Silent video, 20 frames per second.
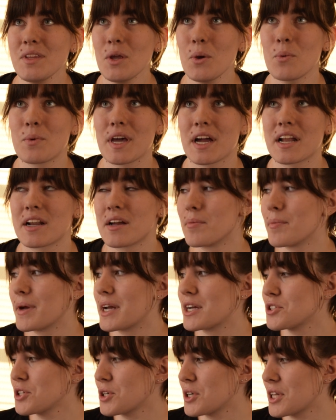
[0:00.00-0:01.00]
we gotta
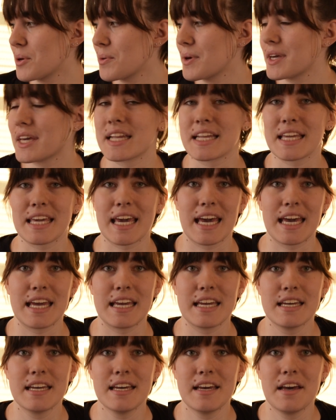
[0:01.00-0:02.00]
make sure that we can
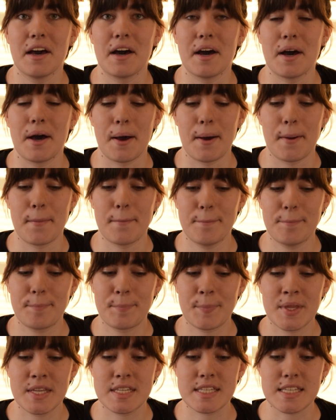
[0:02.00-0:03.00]
get um,
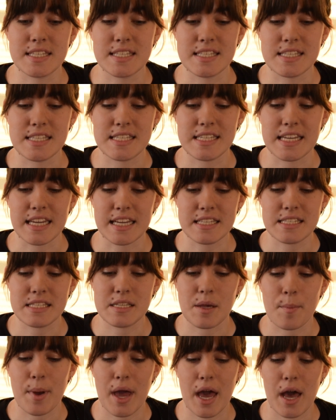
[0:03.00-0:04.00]
season six
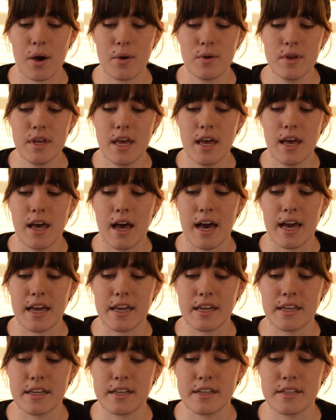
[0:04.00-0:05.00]
somehow.
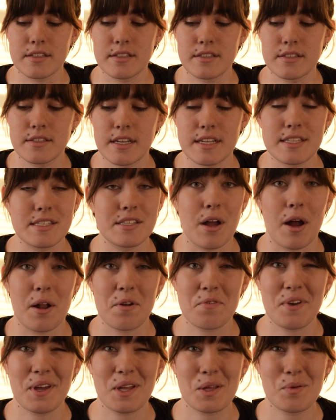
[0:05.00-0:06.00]
I it's
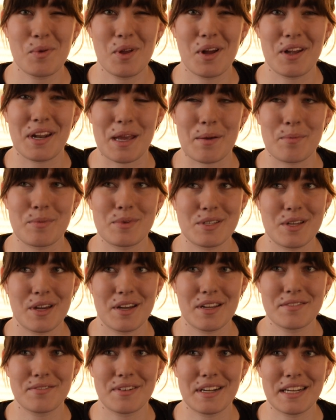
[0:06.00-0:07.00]
not available on
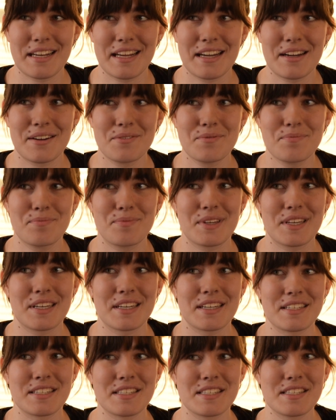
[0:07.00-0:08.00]
Amazon right now
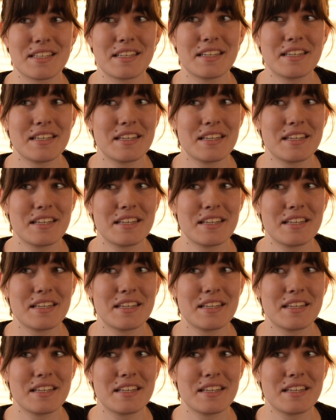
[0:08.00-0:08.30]
because